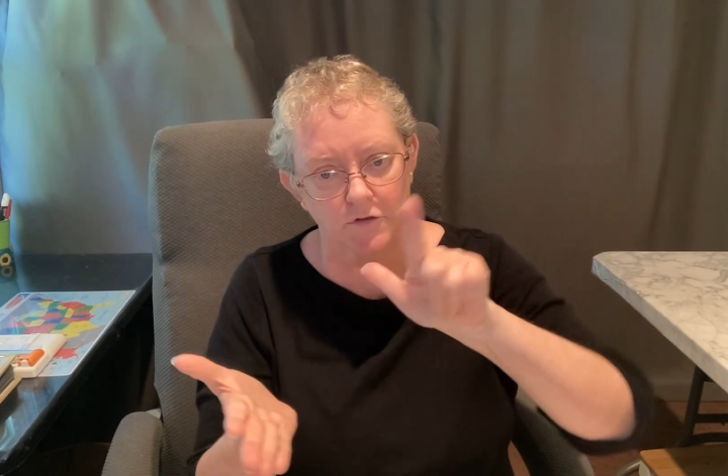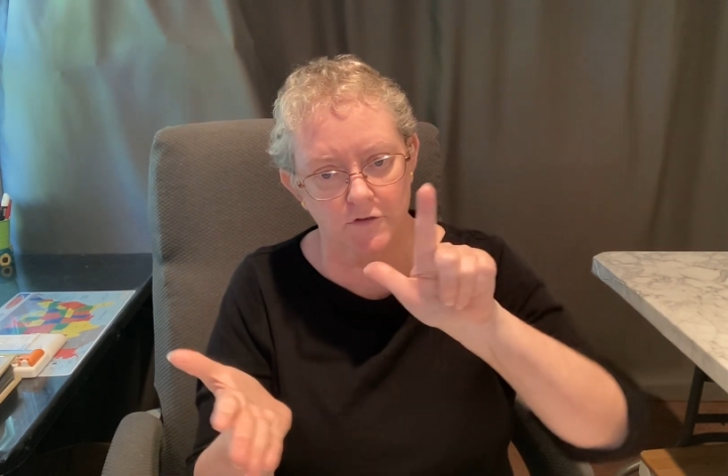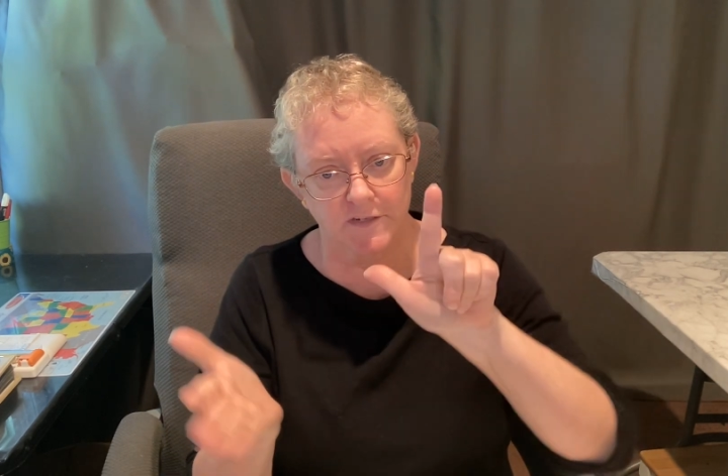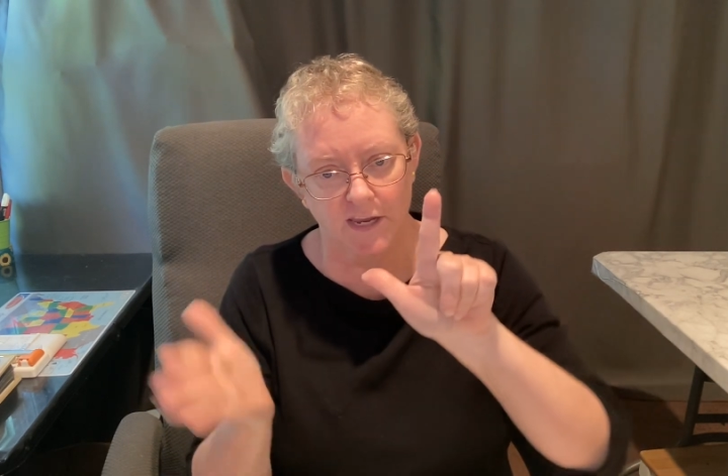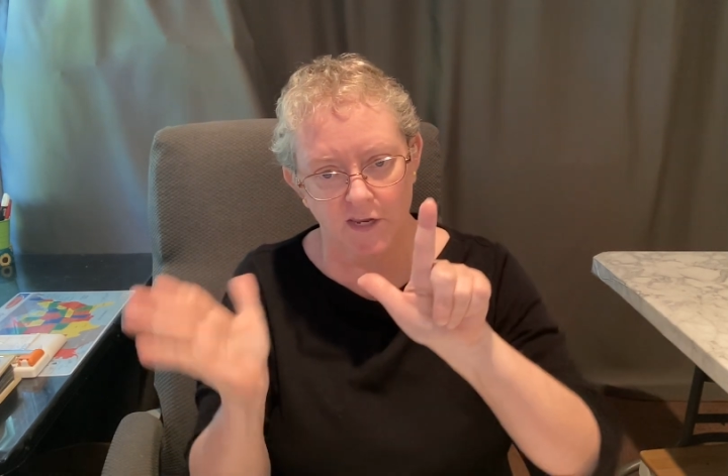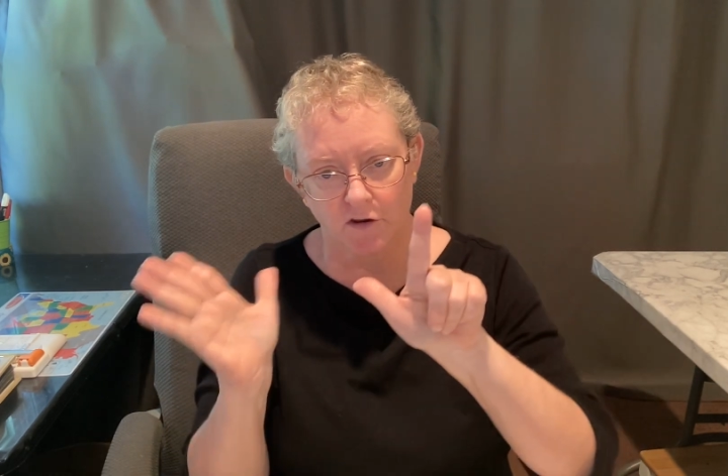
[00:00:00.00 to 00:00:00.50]
you
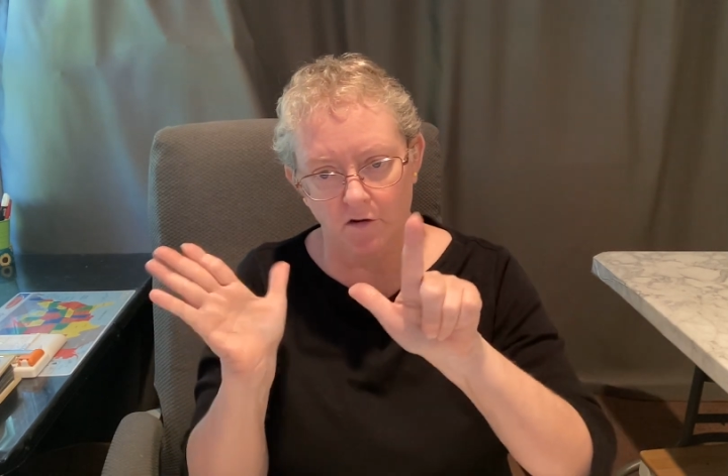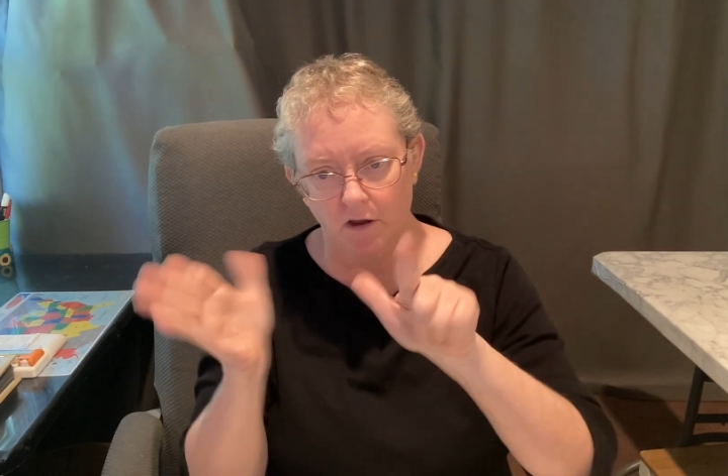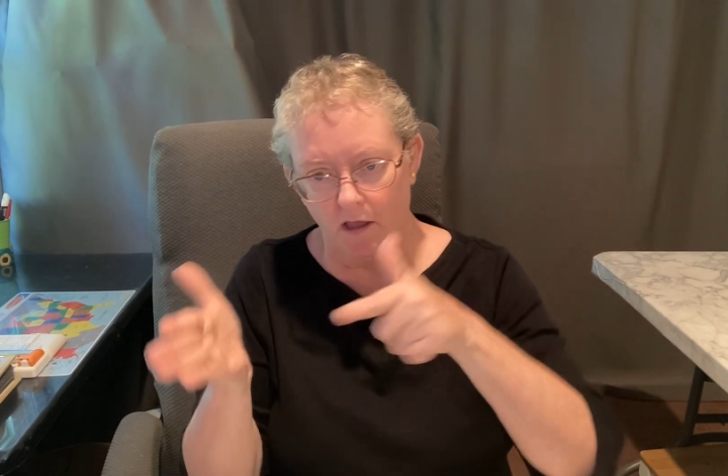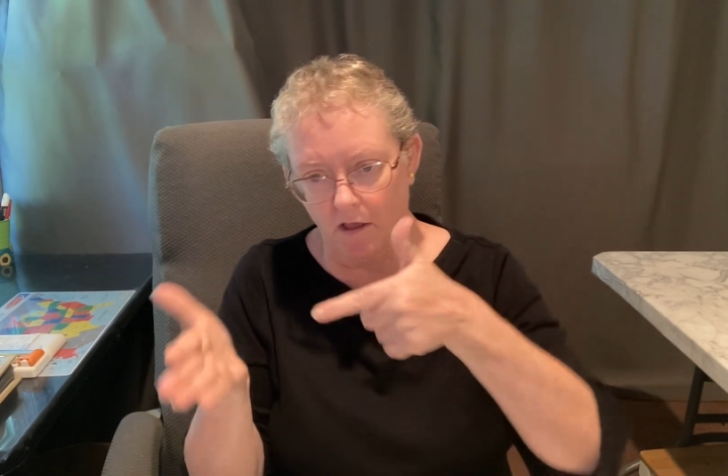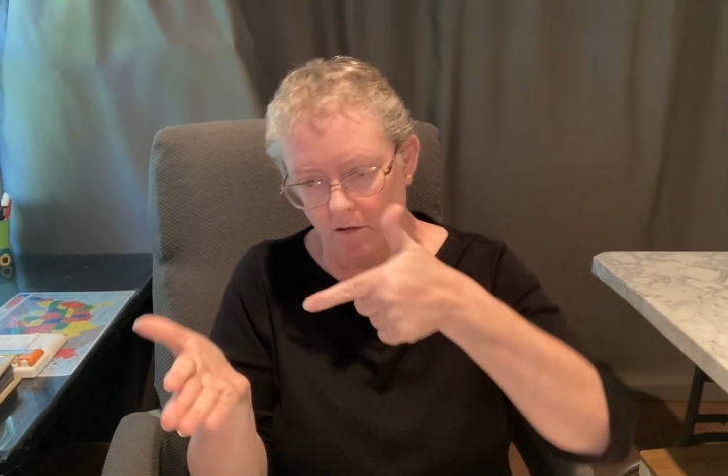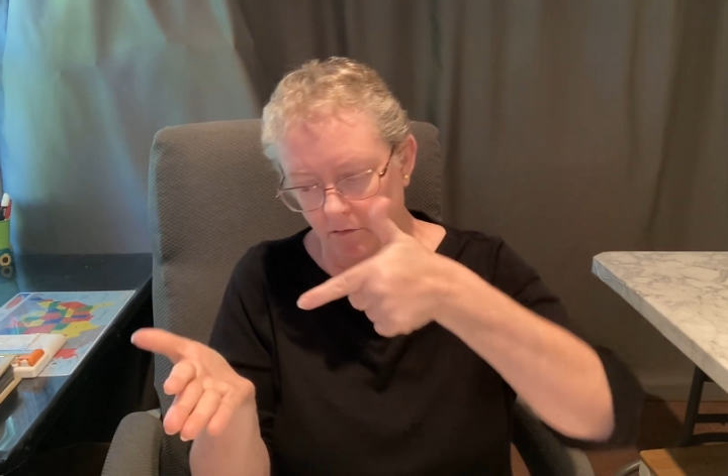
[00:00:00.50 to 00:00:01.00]
take your
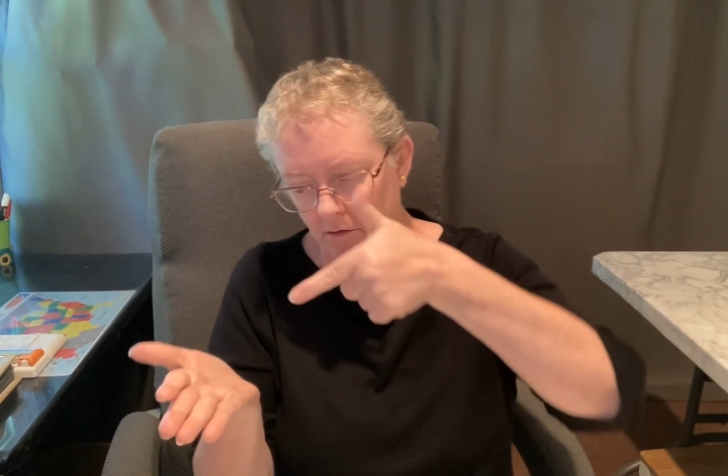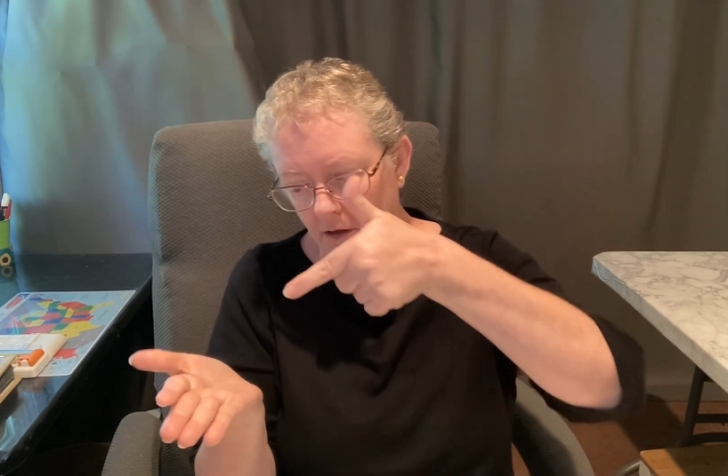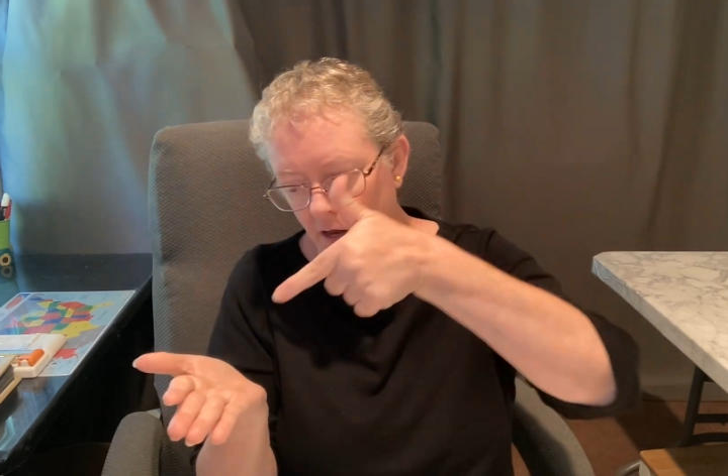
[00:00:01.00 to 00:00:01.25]
L